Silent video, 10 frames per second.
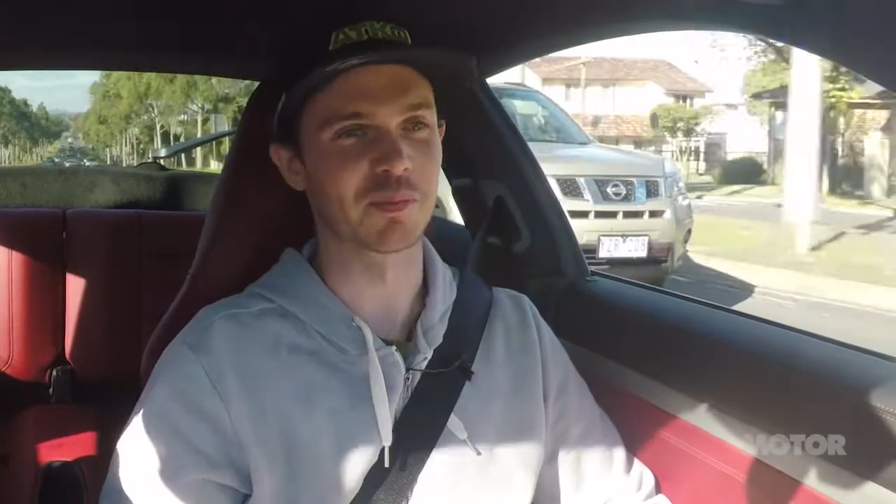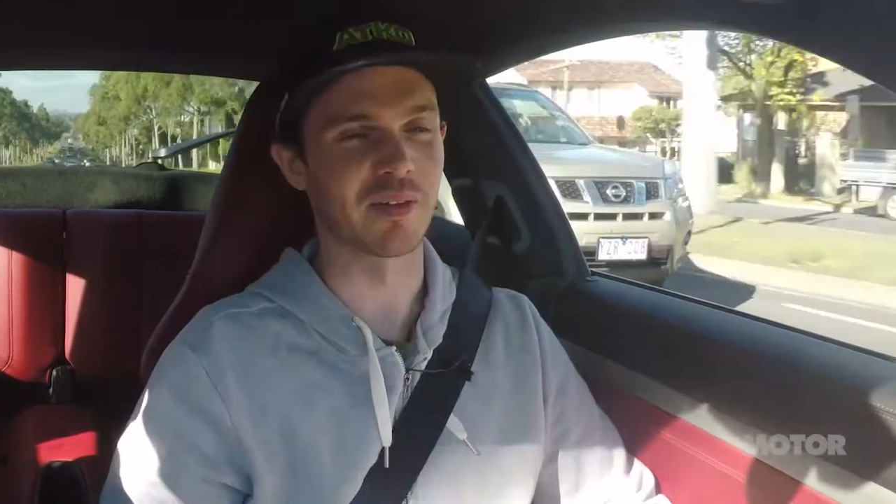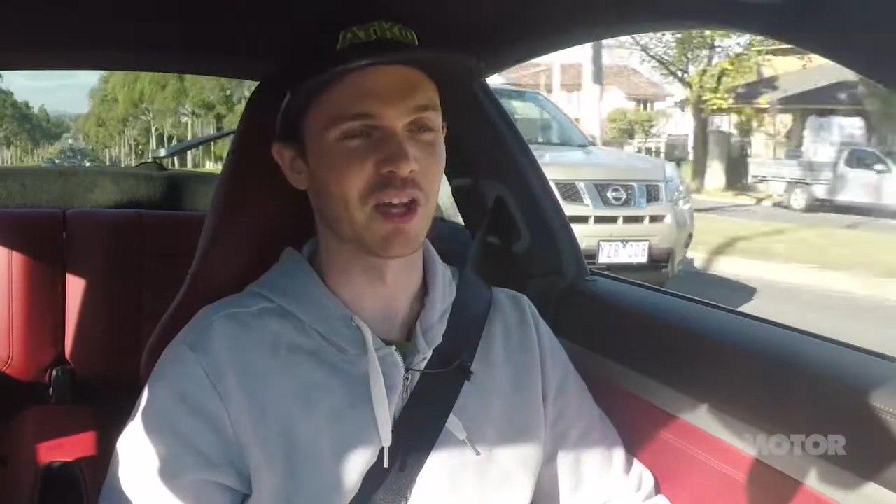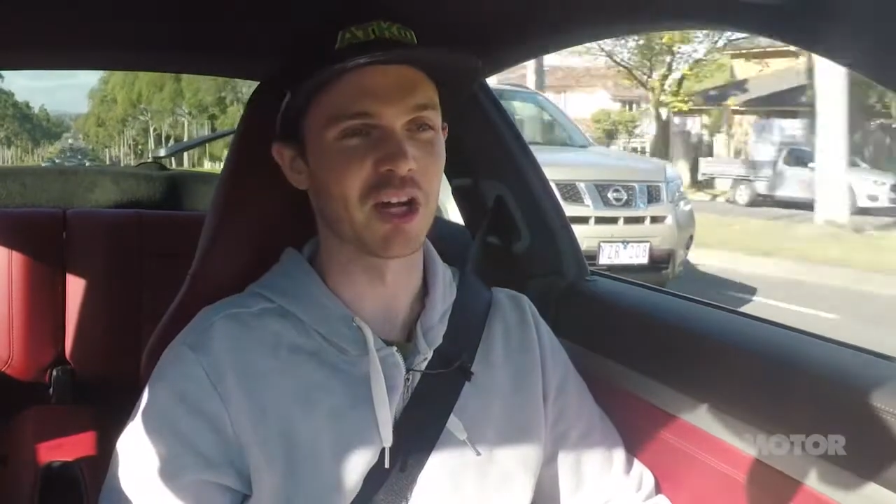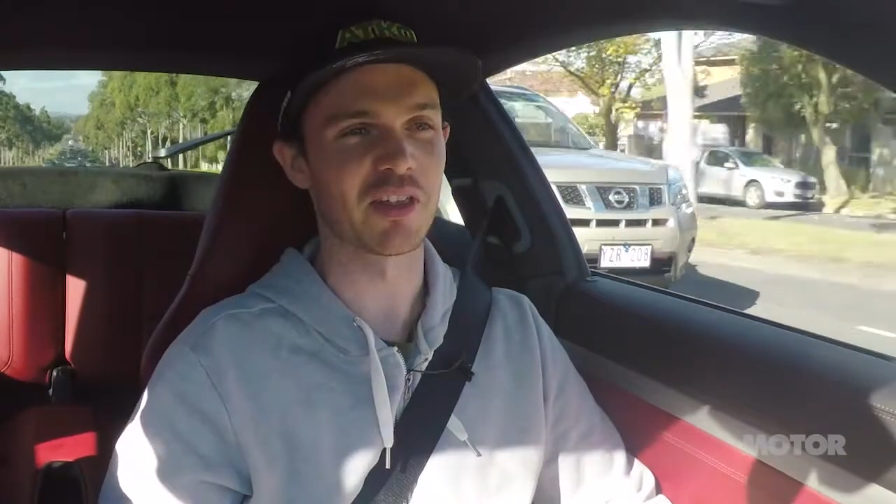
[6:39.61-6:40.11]
but
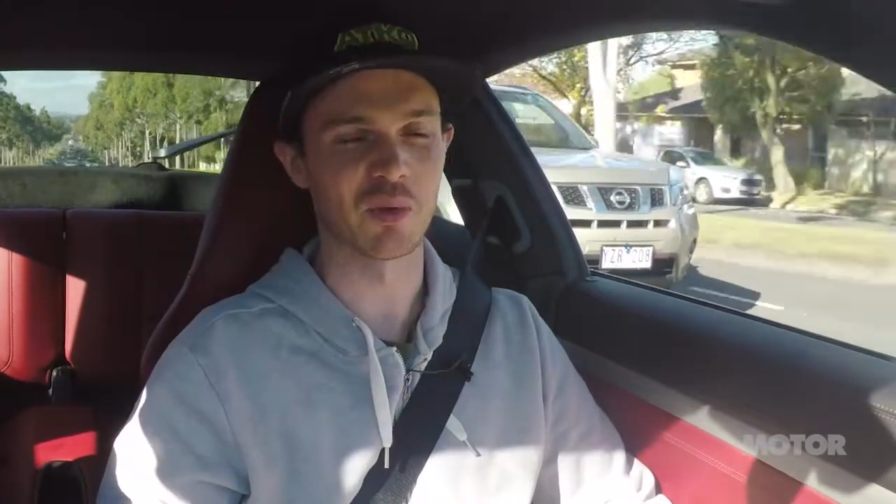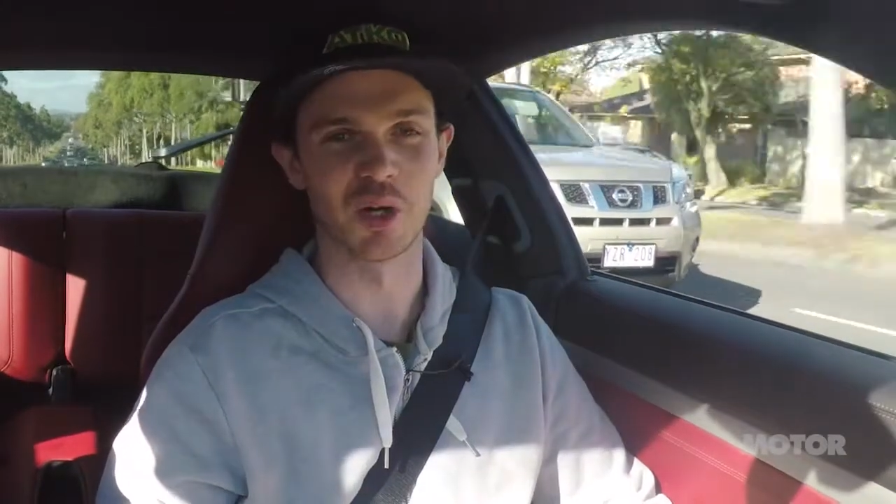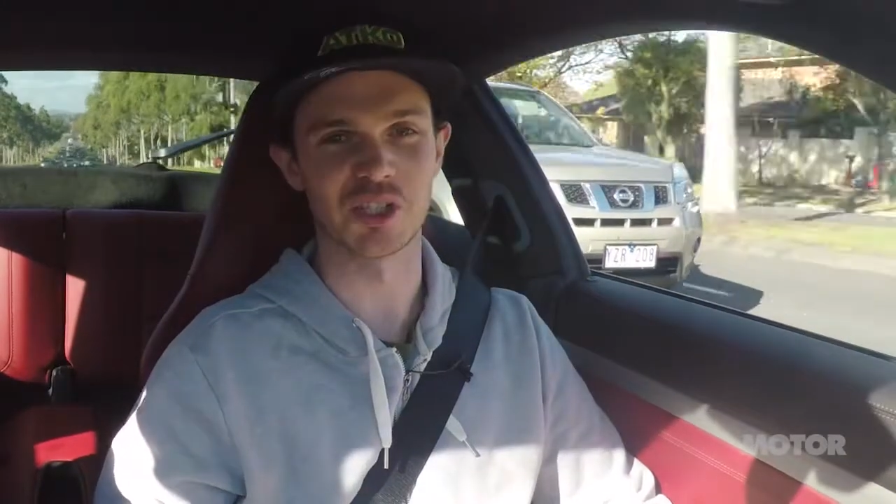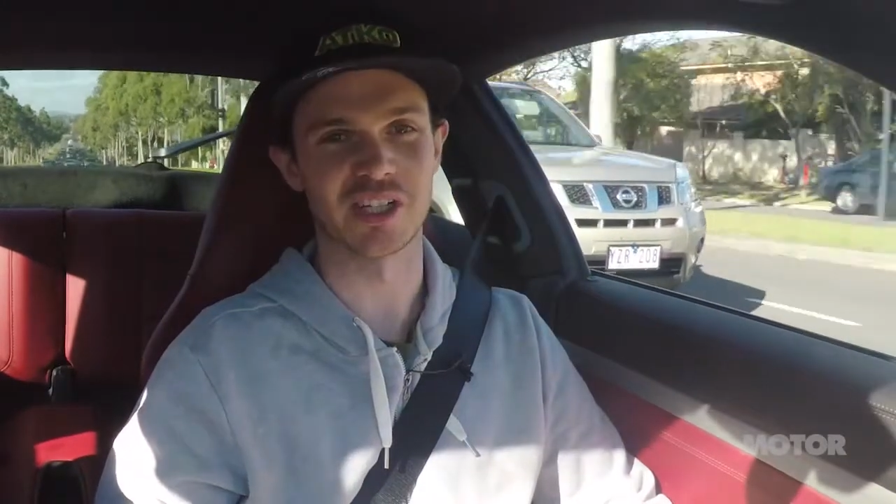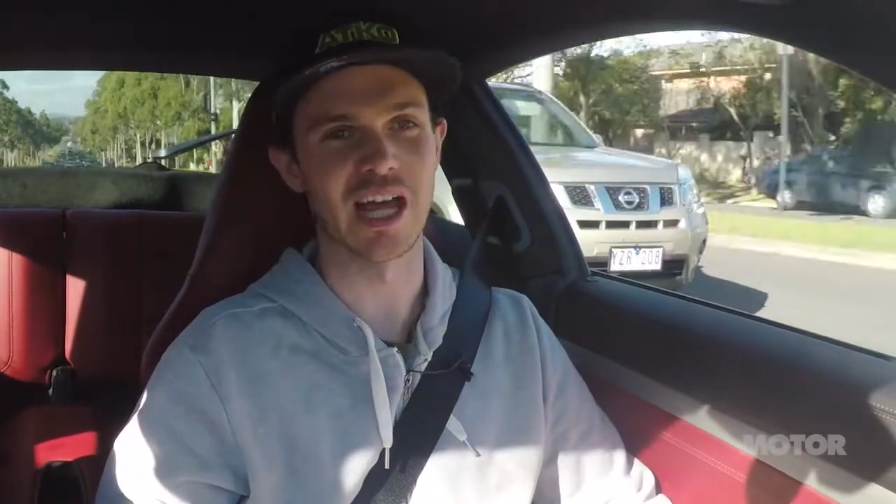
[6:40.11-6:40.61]
the only thing
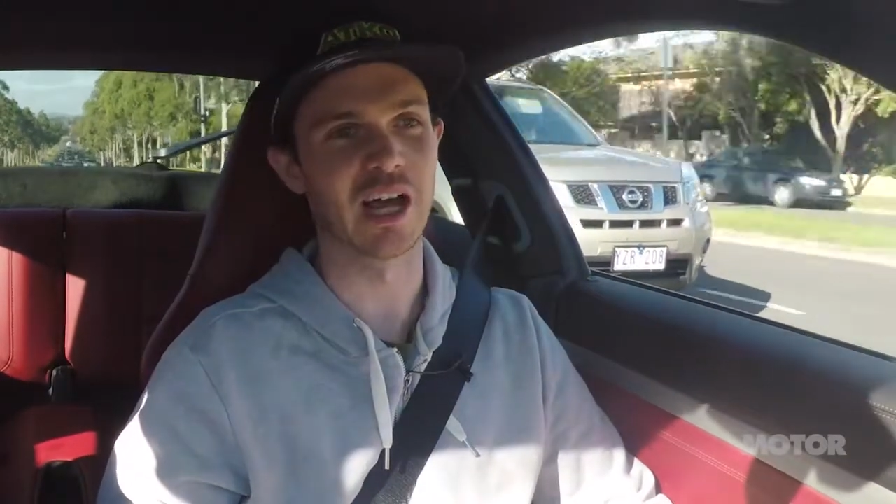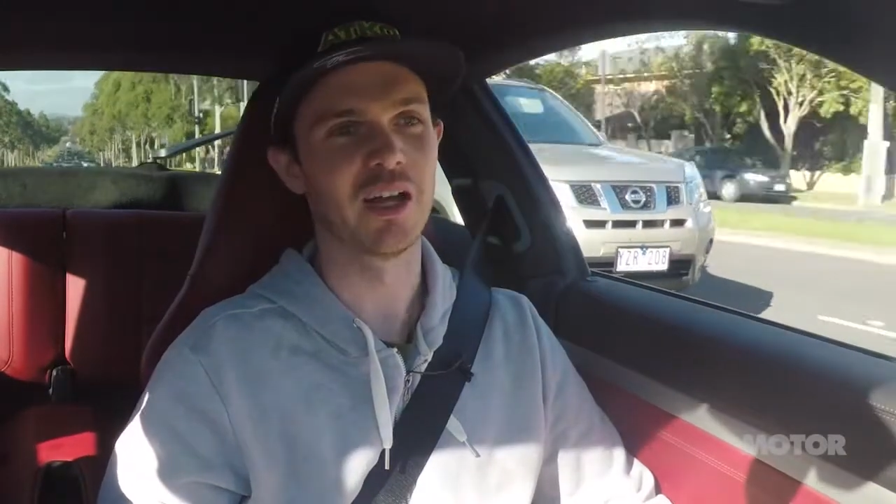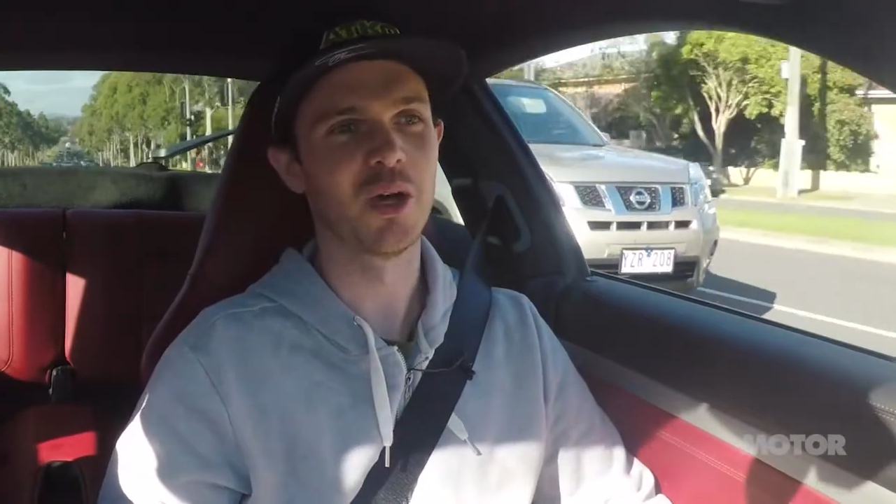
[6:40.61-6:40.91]
worse than that